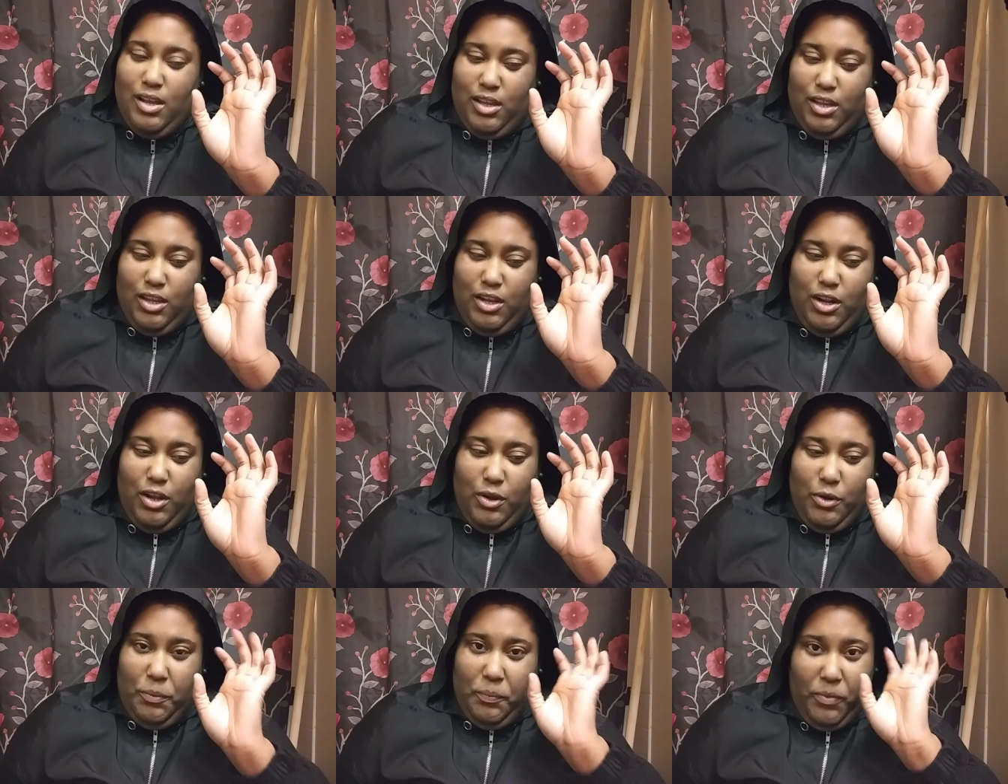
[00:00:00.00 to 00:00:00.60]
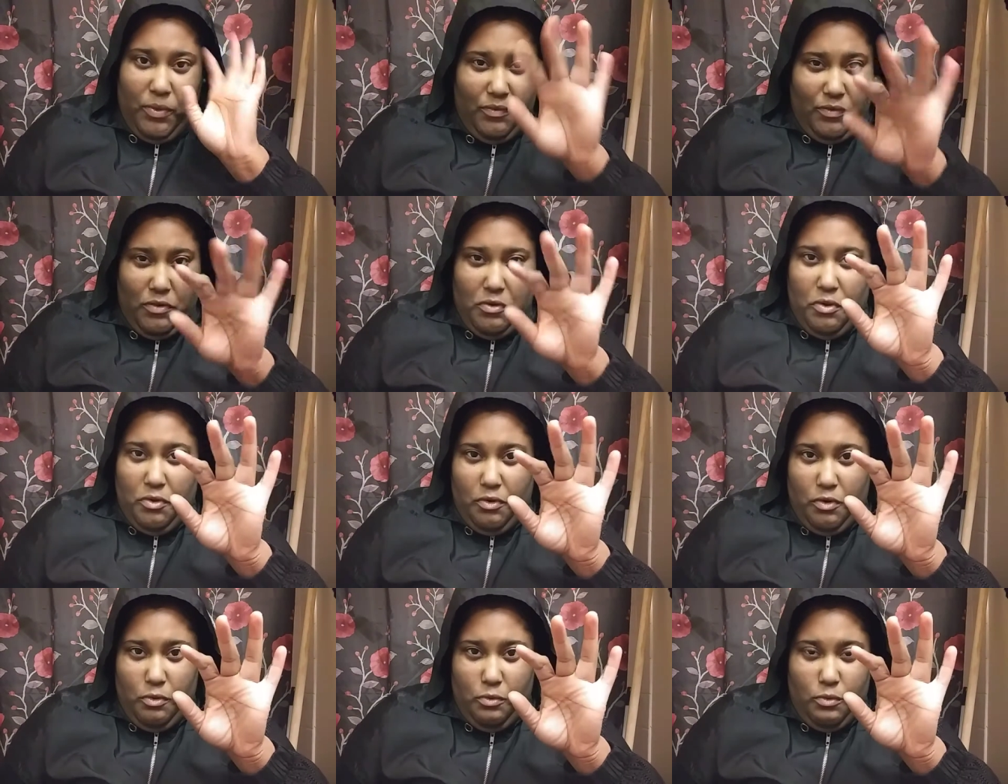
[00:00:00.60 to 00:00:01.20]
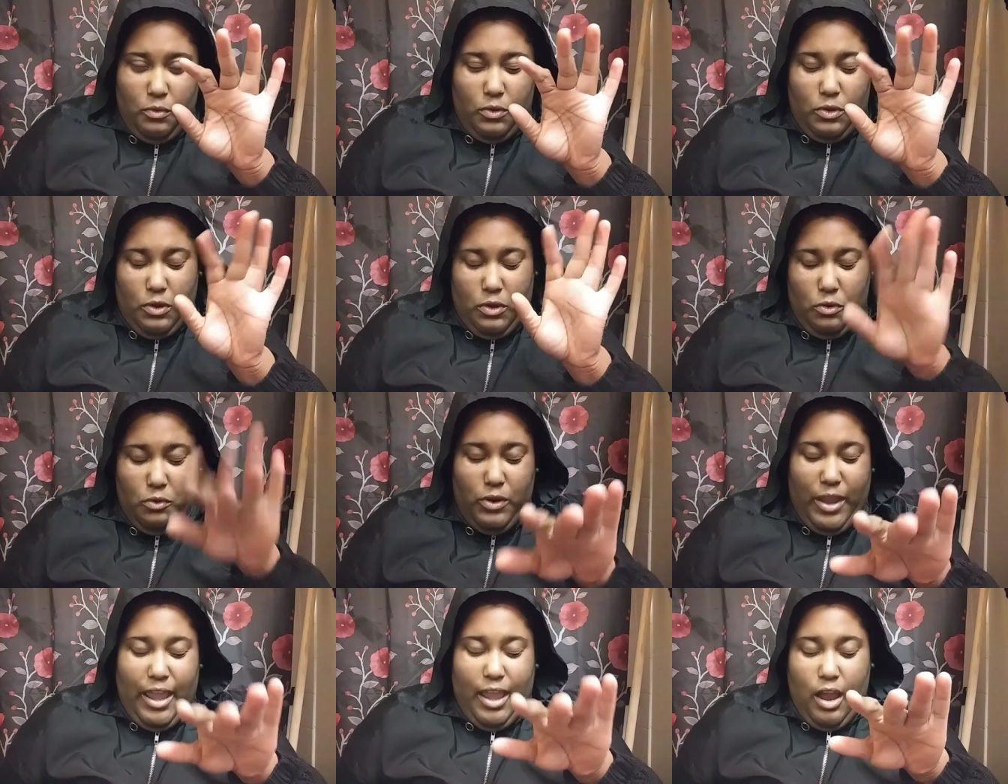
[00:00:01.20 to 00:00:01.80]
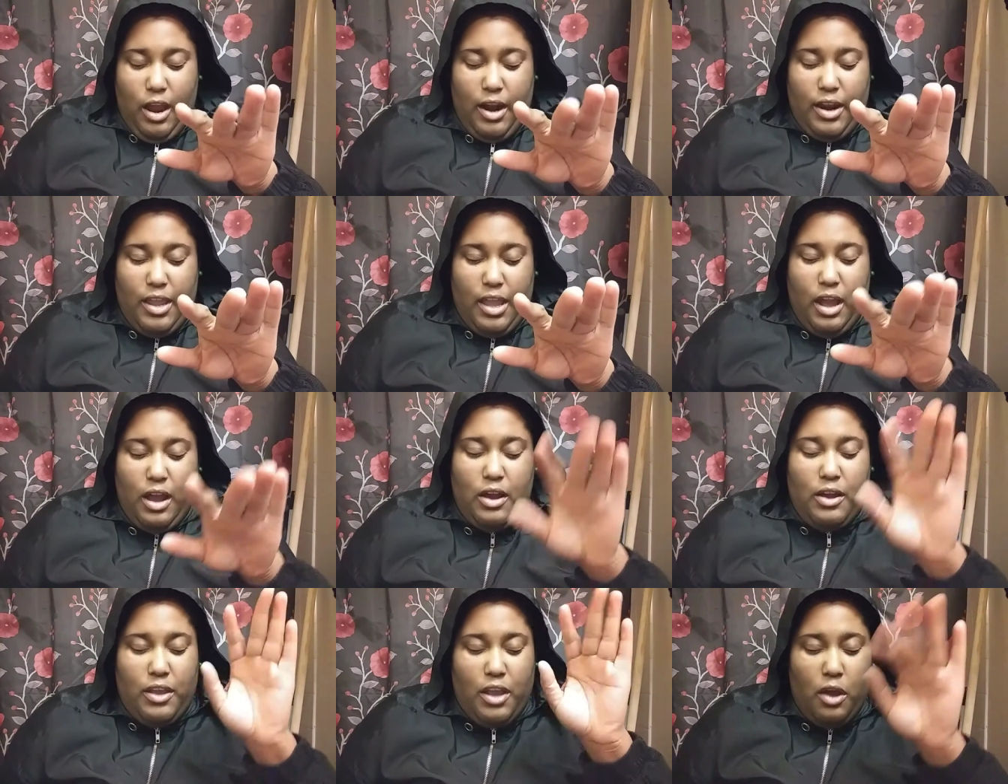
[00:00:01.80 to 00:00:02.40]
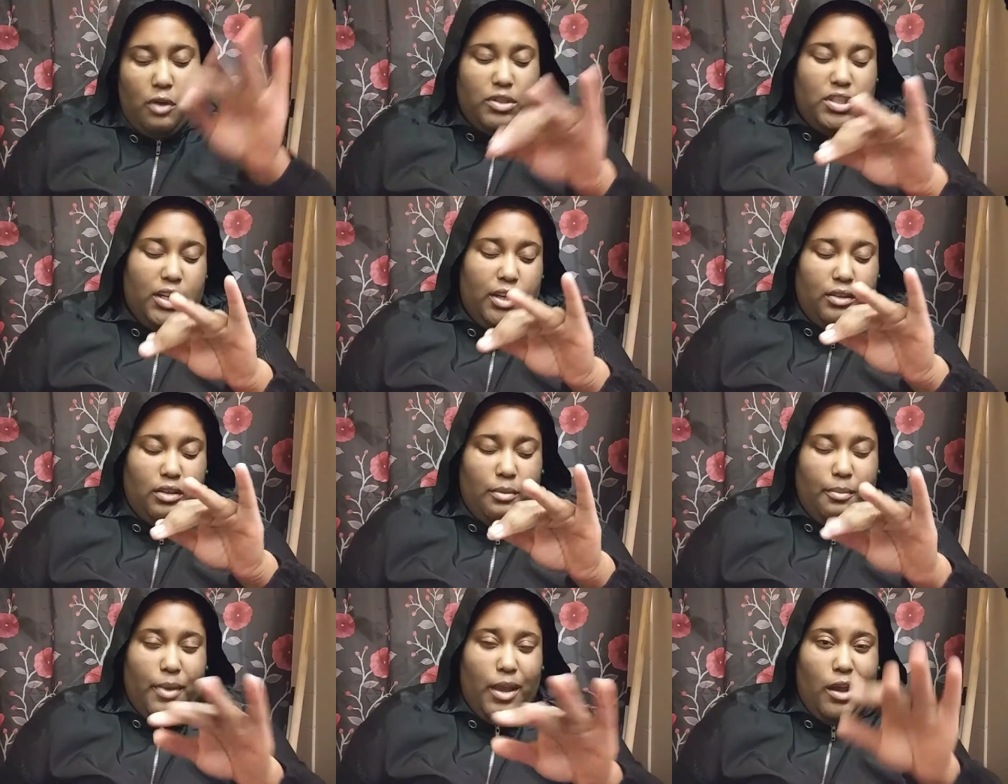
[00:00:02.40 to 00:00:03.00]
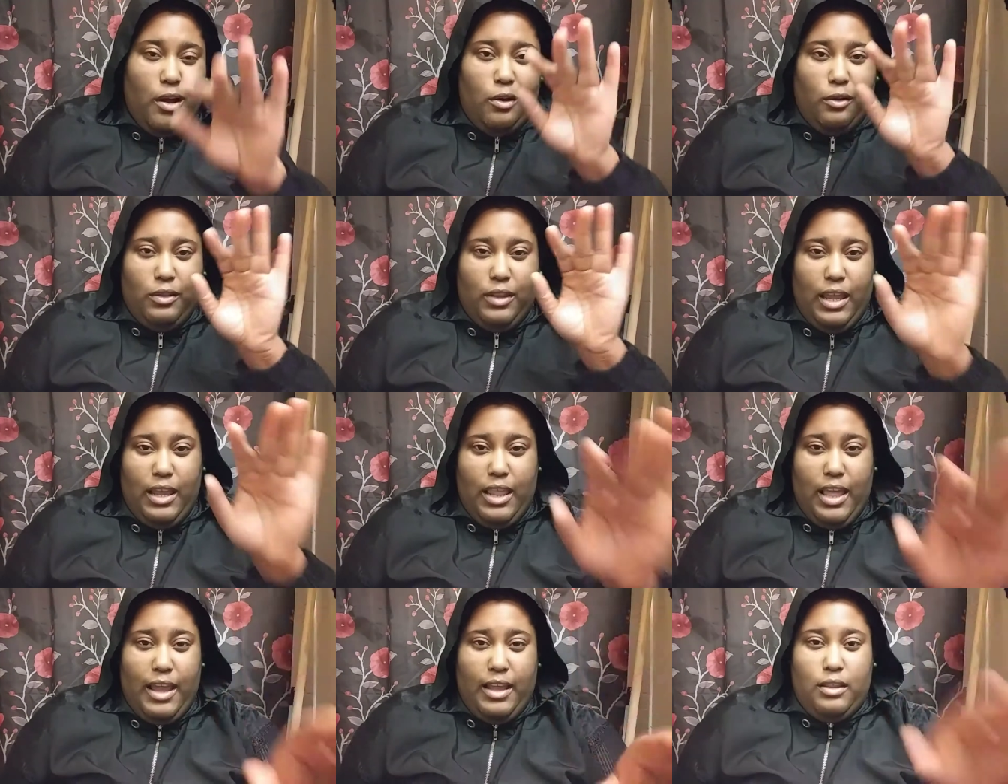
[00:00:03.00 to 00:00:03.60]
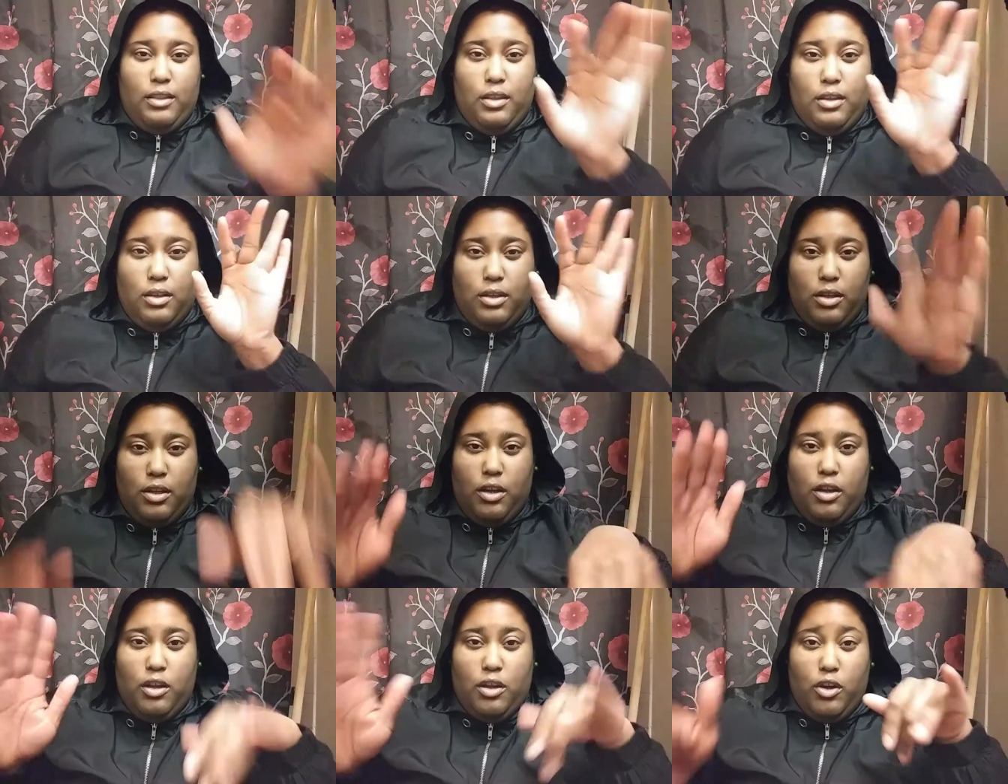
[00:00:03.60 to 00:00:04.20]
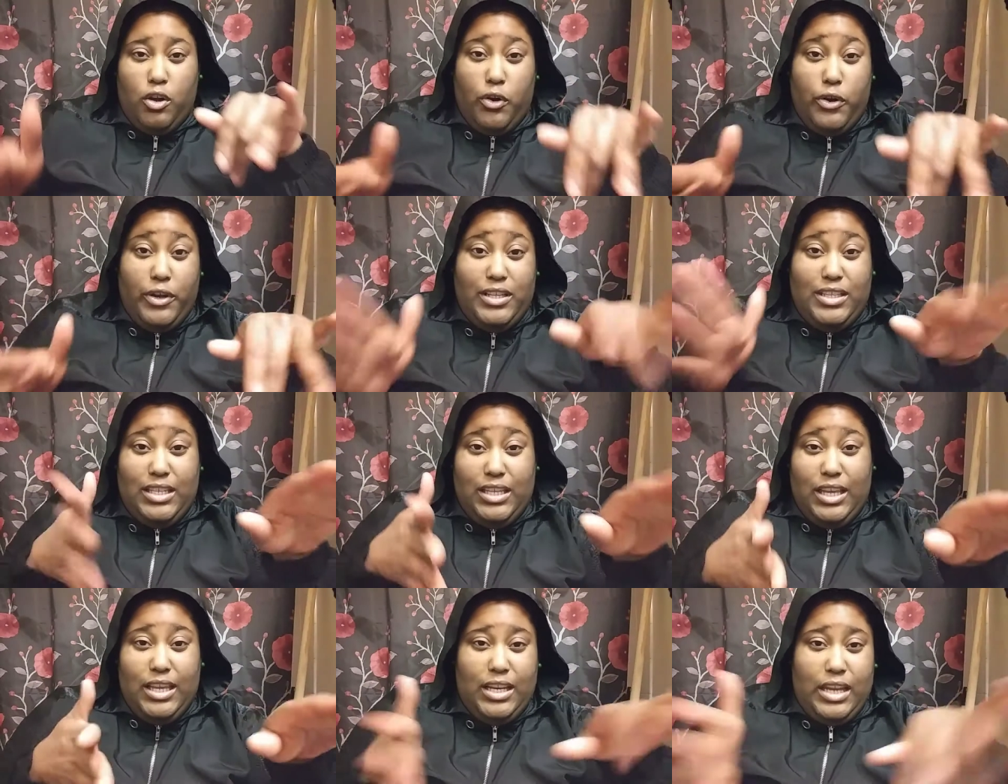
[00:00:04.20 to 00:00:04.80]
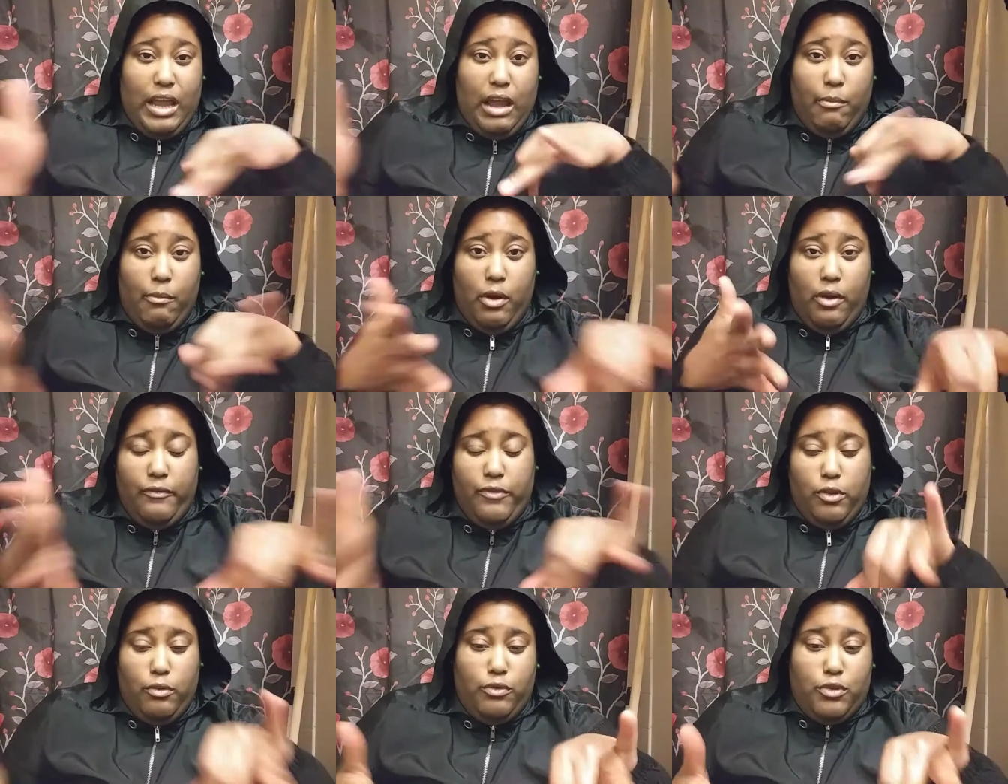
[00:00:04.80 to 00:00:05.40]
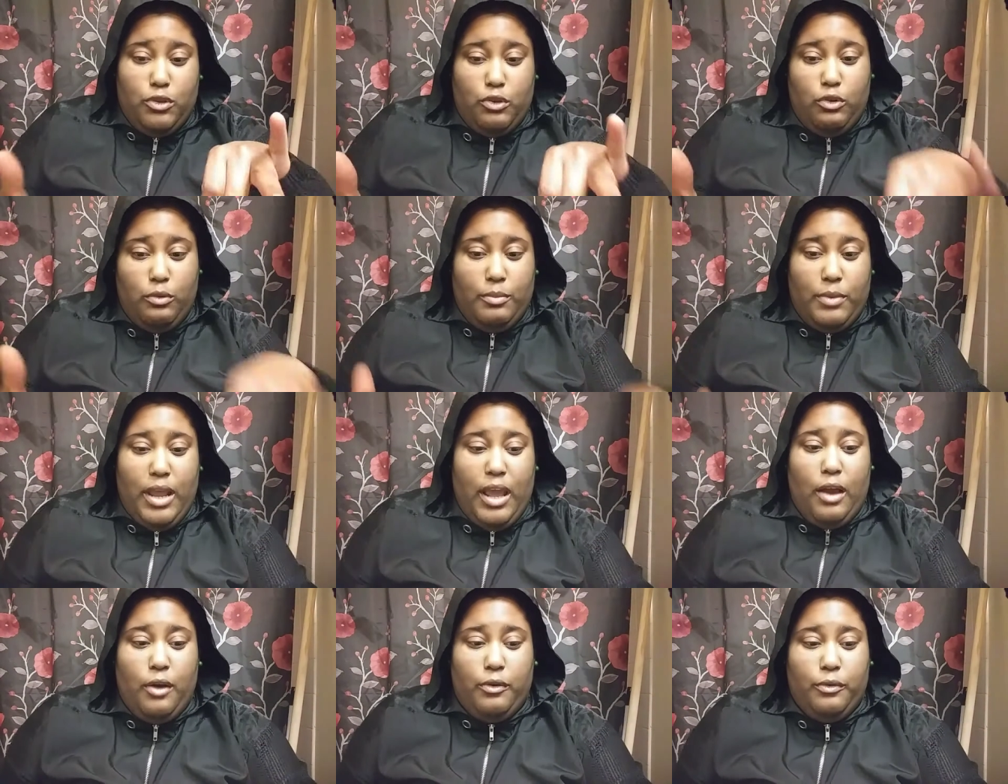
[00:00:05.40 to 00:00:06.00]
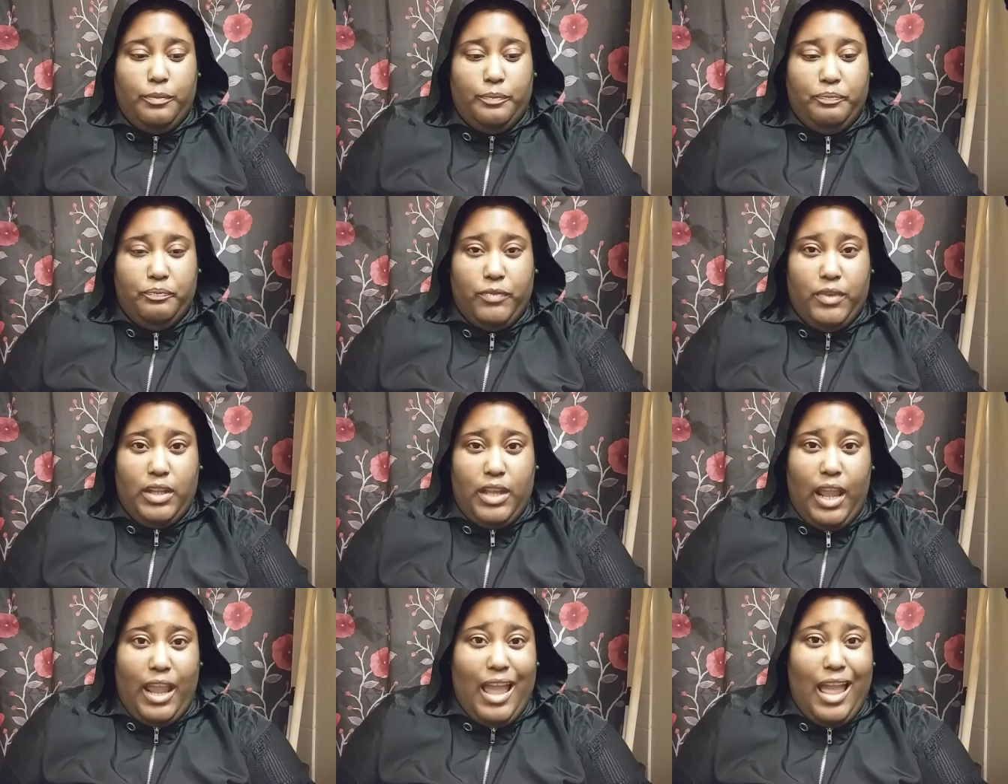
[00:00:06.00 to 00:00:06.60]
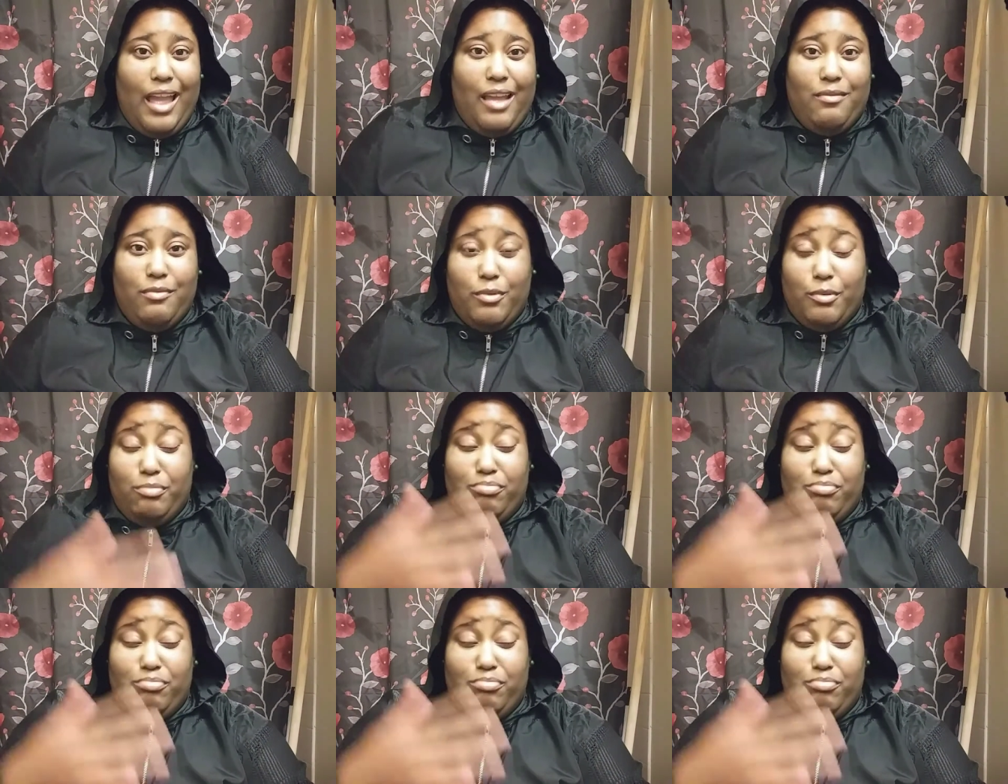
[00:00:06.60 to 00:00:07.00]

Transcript: you know if you don't know who, who they are y'all go check them out they like the creasy and dama of youtube now they got